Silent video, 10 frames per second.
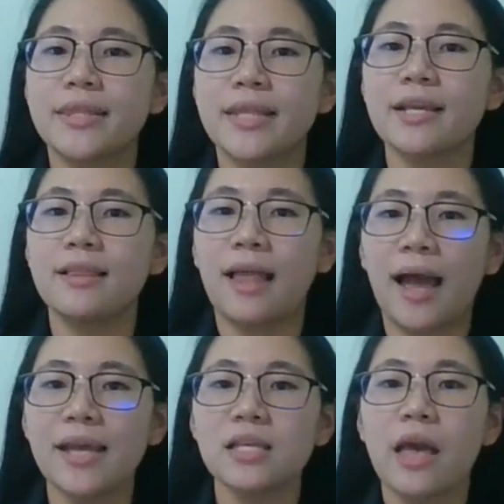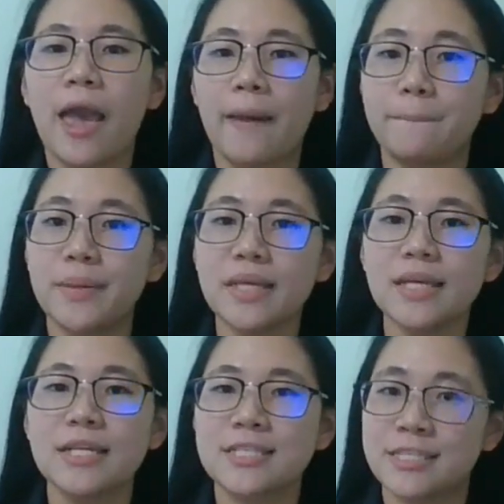Things like
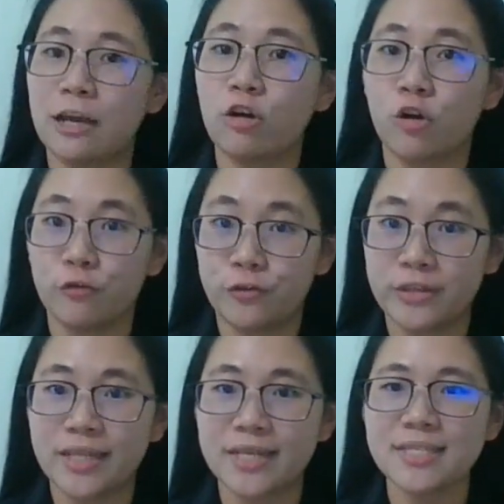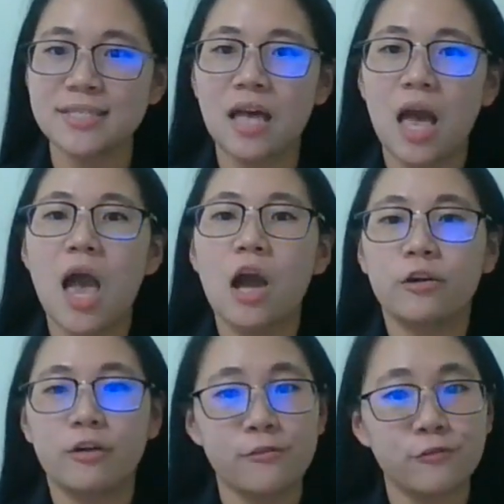happy, self-confidence,
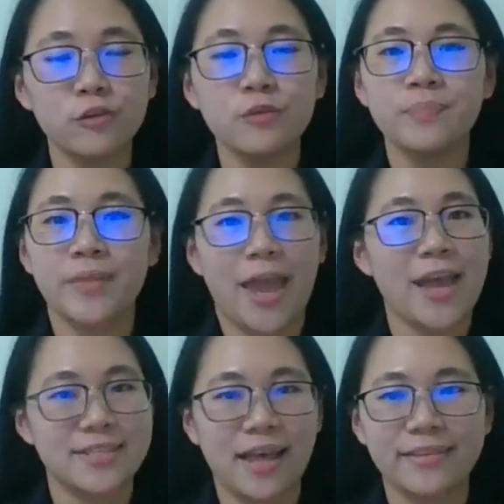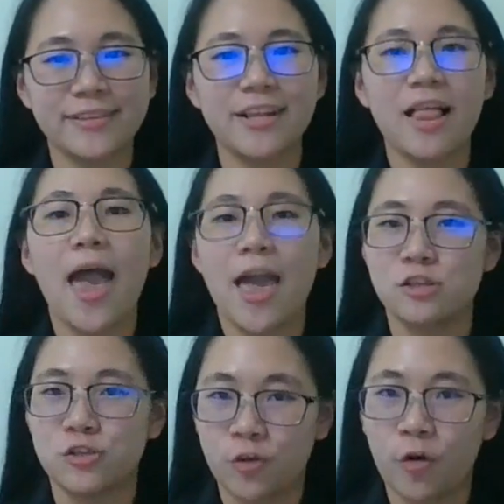grateful, excited, and
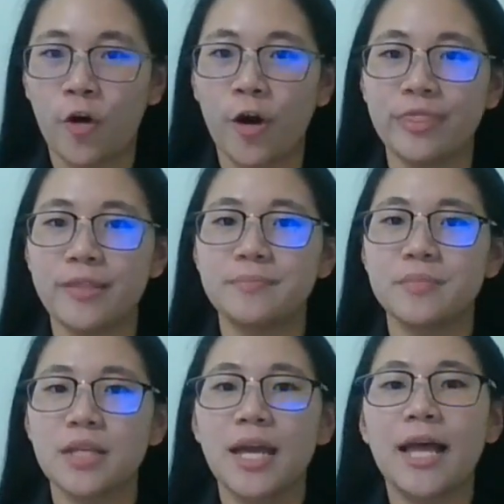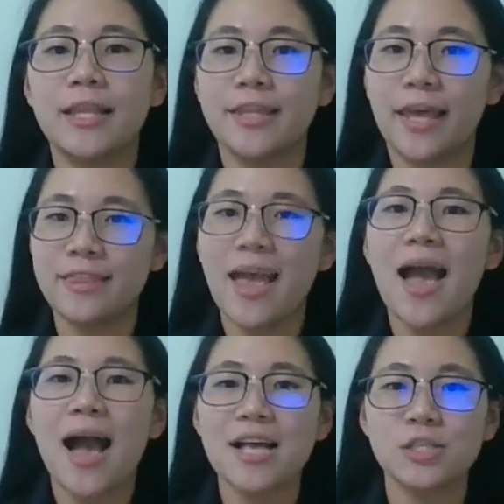so on. Then
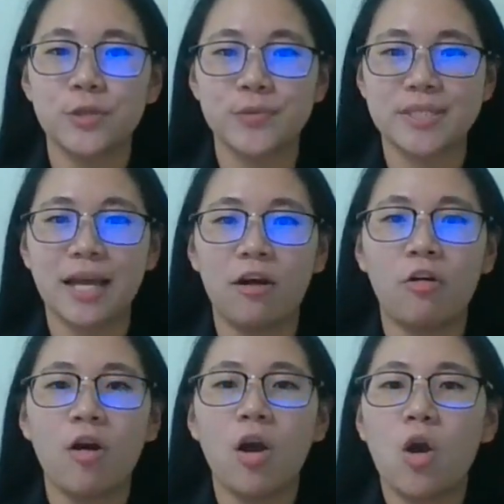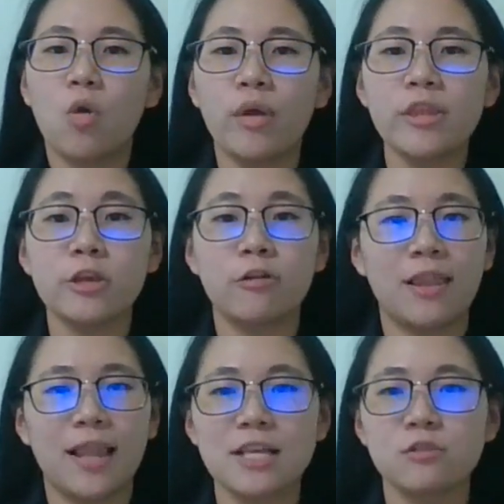ask yourself, when you
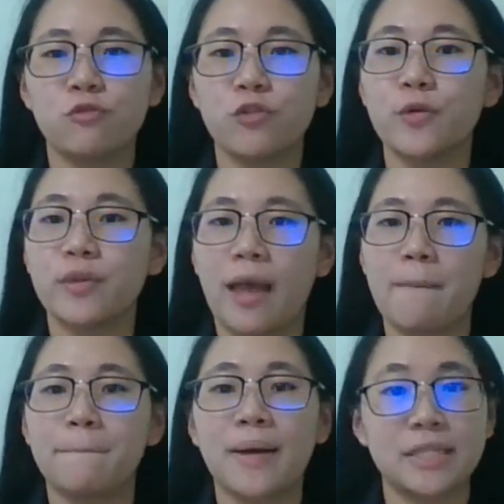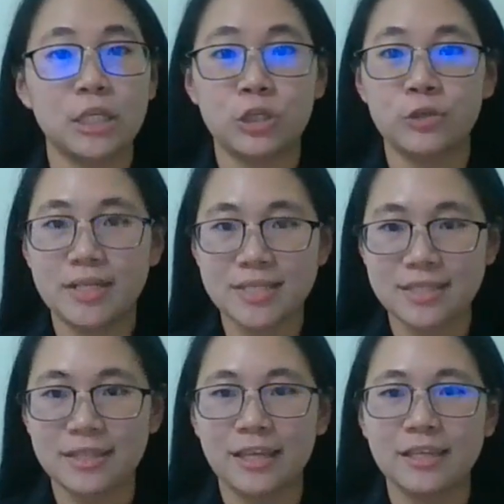last feel that particular
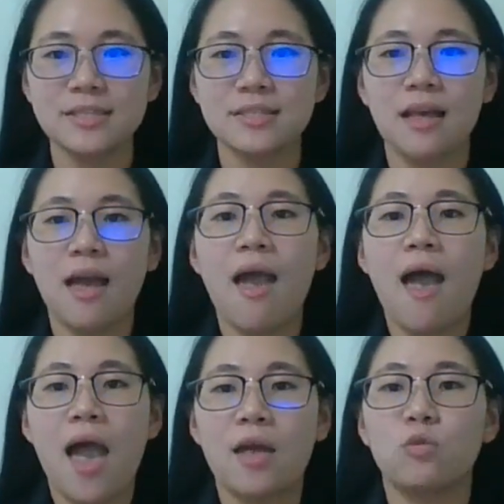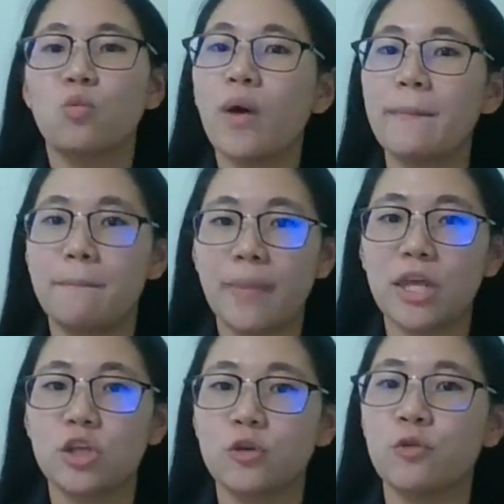things and what
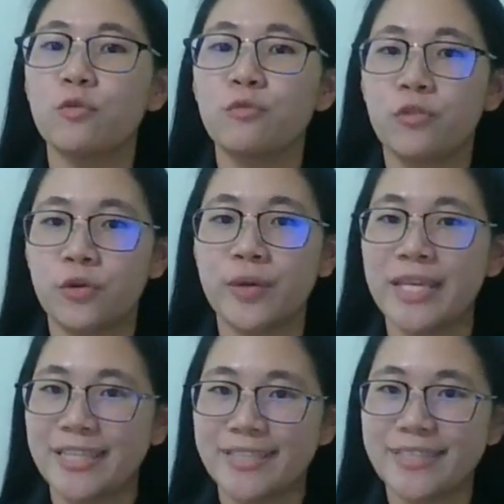made you feel it?